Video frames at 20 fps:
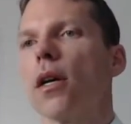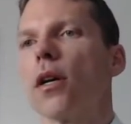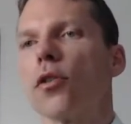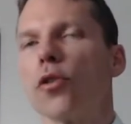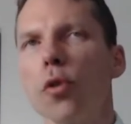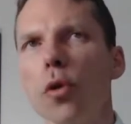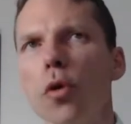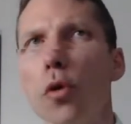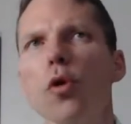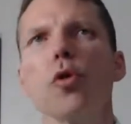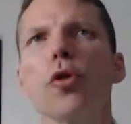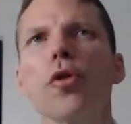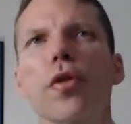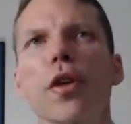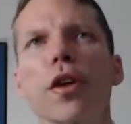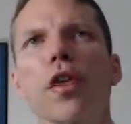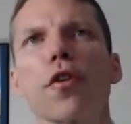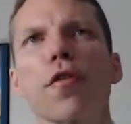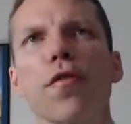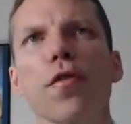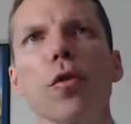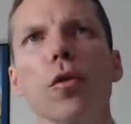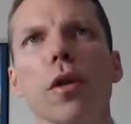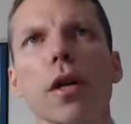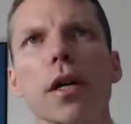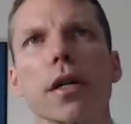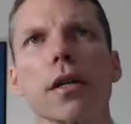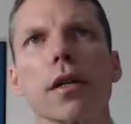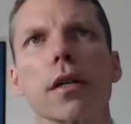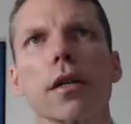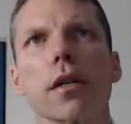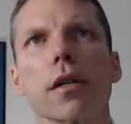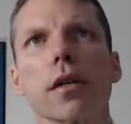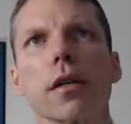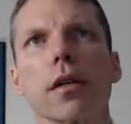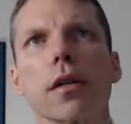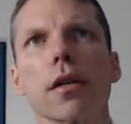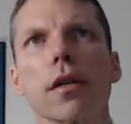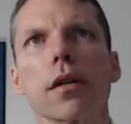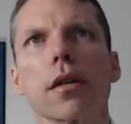Who do you think you're fooling
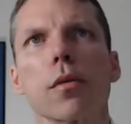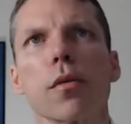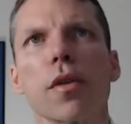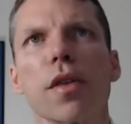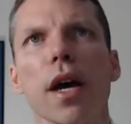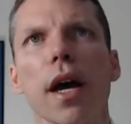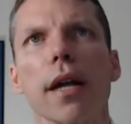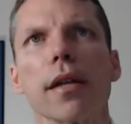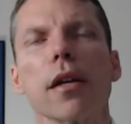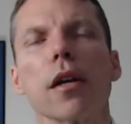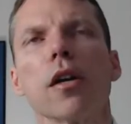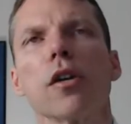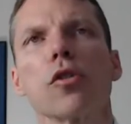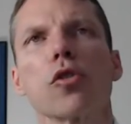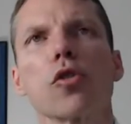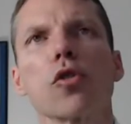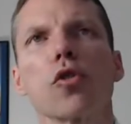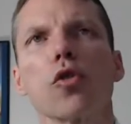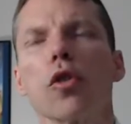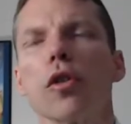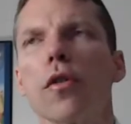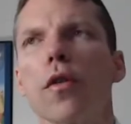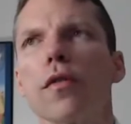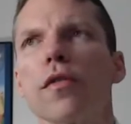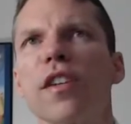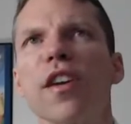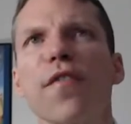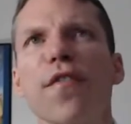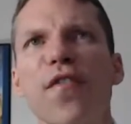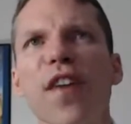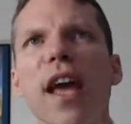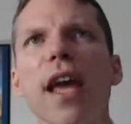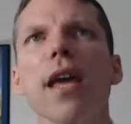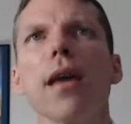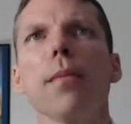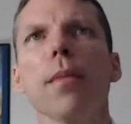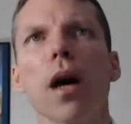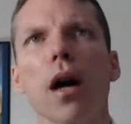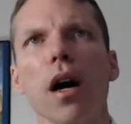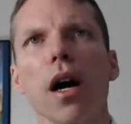with that?
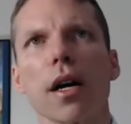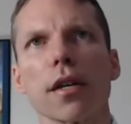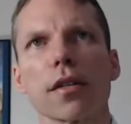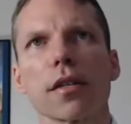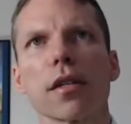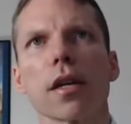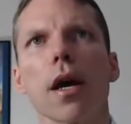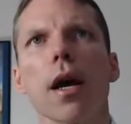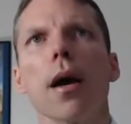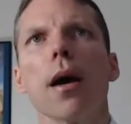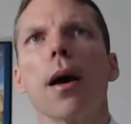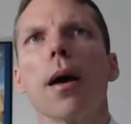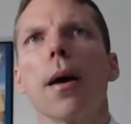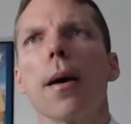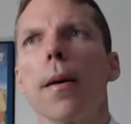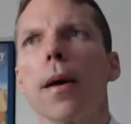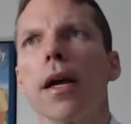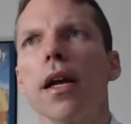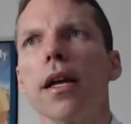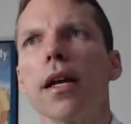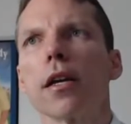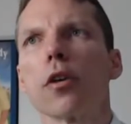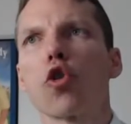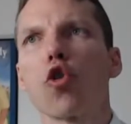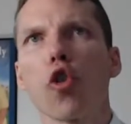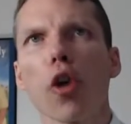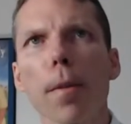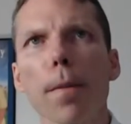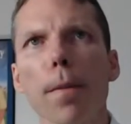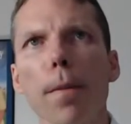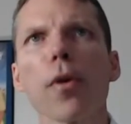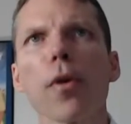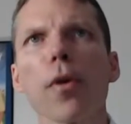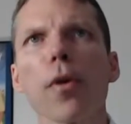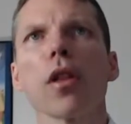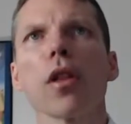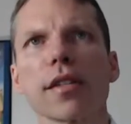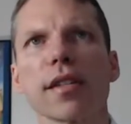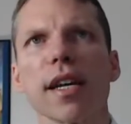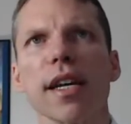Defame us, cripple
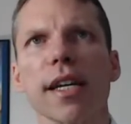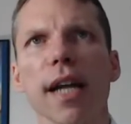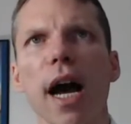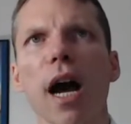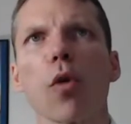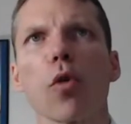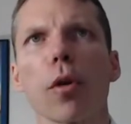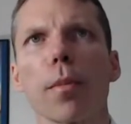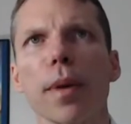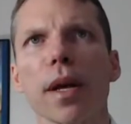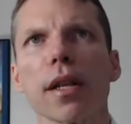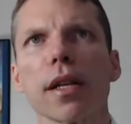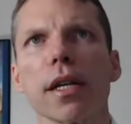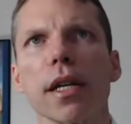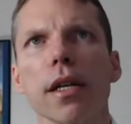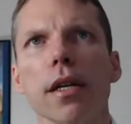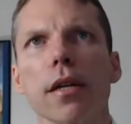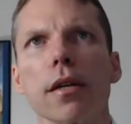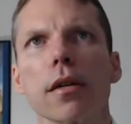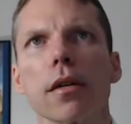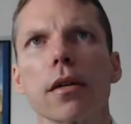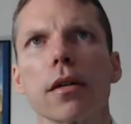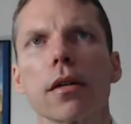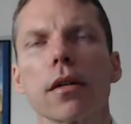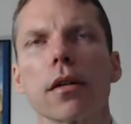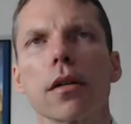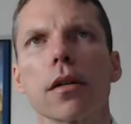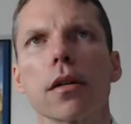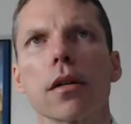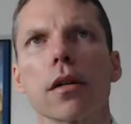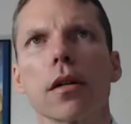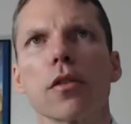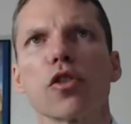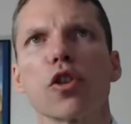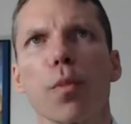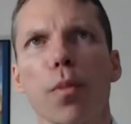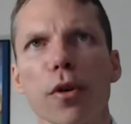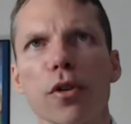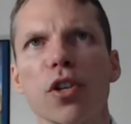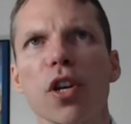us and our ability
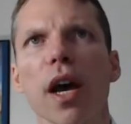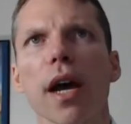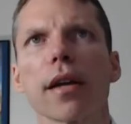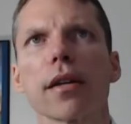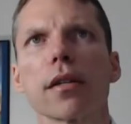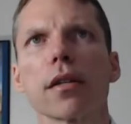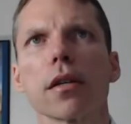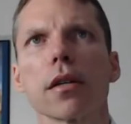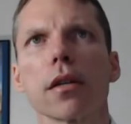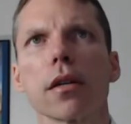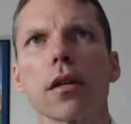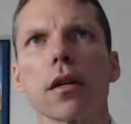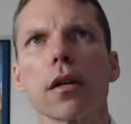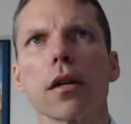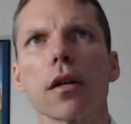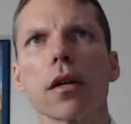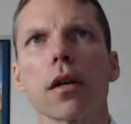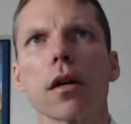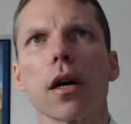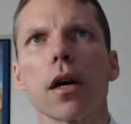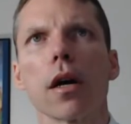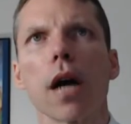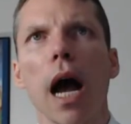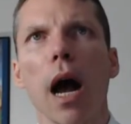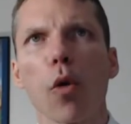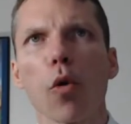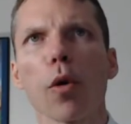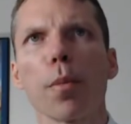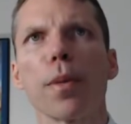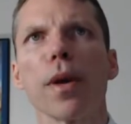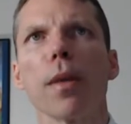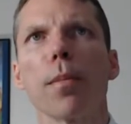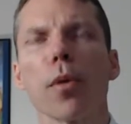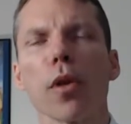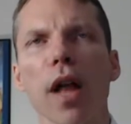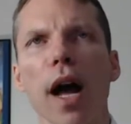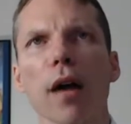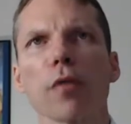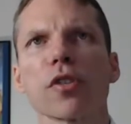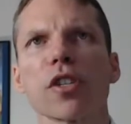to protect our
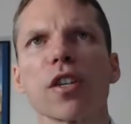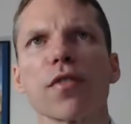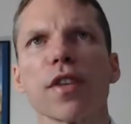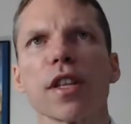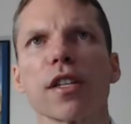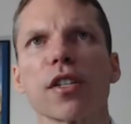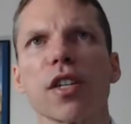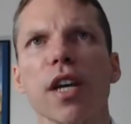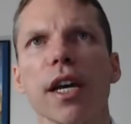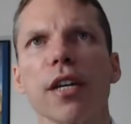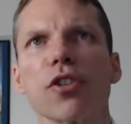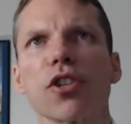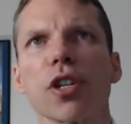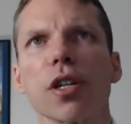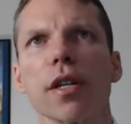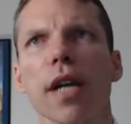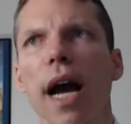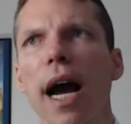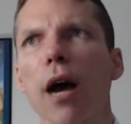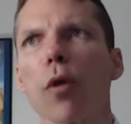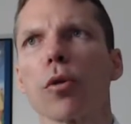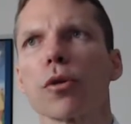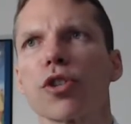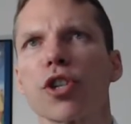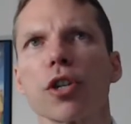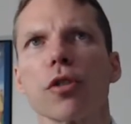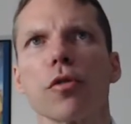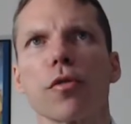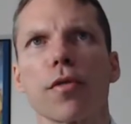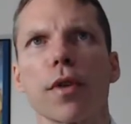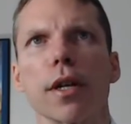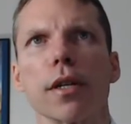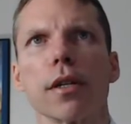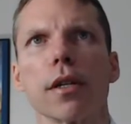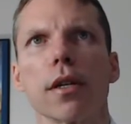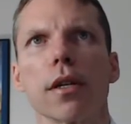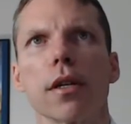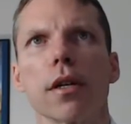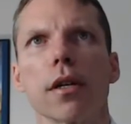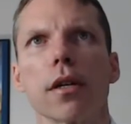people, our civilization, our children,
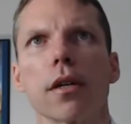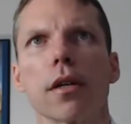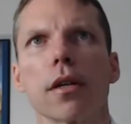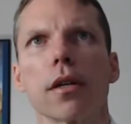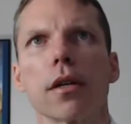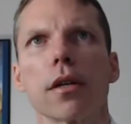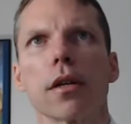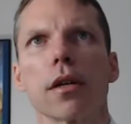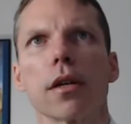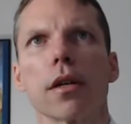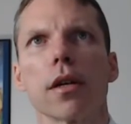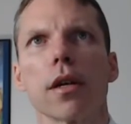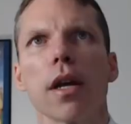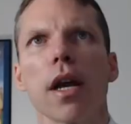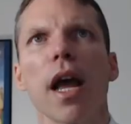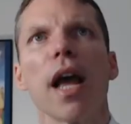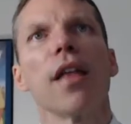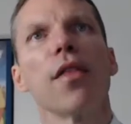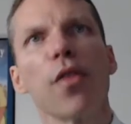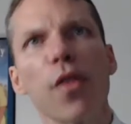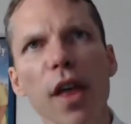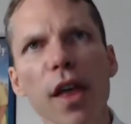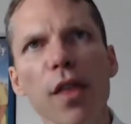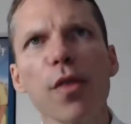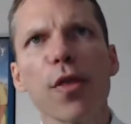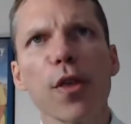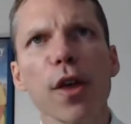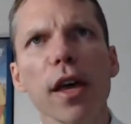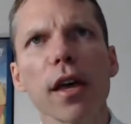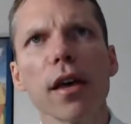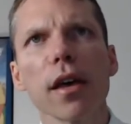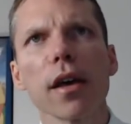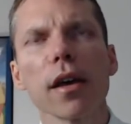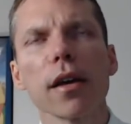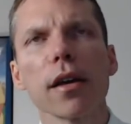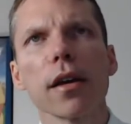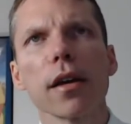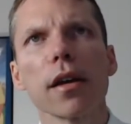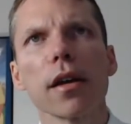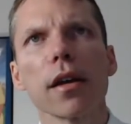and then think
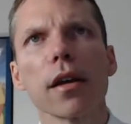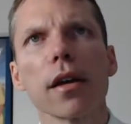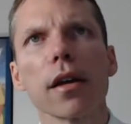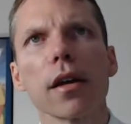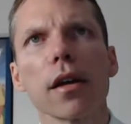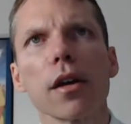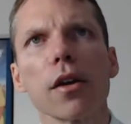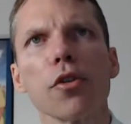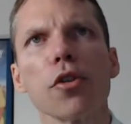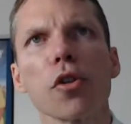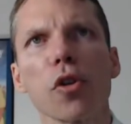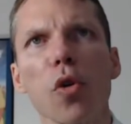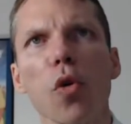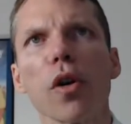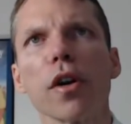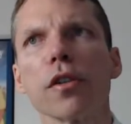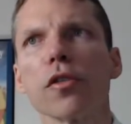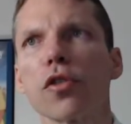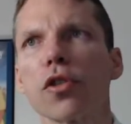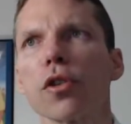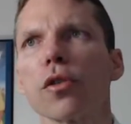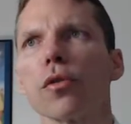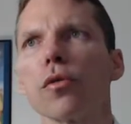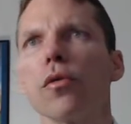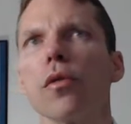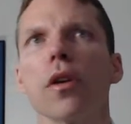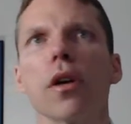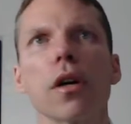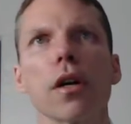you're going to